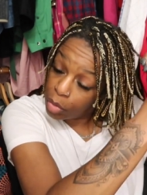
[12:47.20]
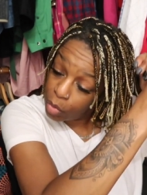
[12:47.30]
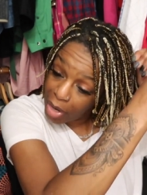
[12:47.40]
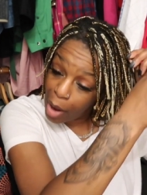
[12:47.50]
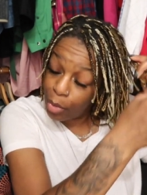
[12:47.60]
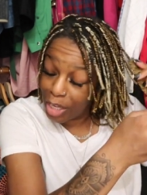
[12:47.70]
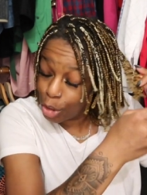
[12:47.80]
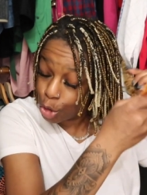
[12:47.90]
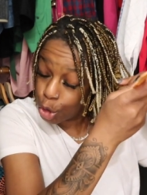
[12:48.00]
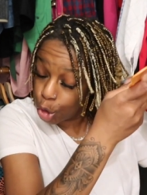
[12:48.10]
when I went
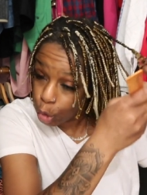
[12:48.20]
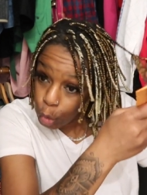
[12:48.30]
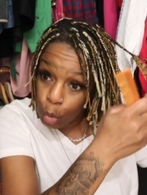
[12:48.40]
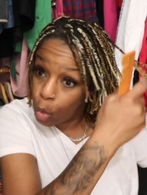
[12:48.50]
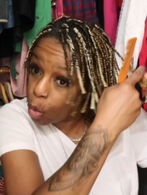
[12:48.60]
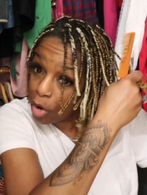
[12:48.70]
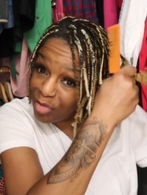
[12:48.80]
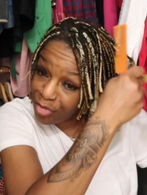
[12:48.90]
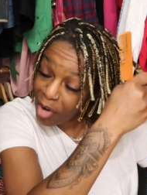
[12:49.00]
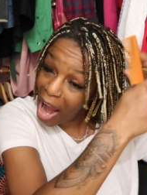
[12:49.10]
into the school on
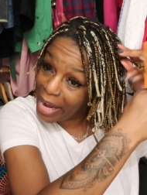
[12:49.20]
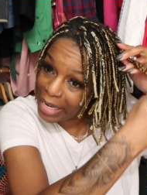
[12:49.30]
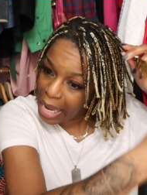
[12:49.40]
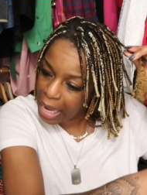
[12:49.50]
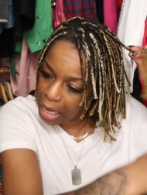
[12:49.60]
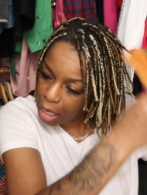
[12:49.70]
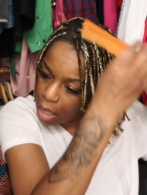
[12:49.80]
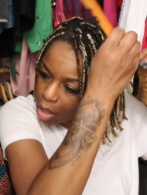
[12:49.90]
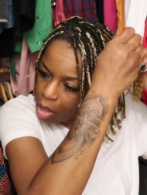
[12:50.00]
Friday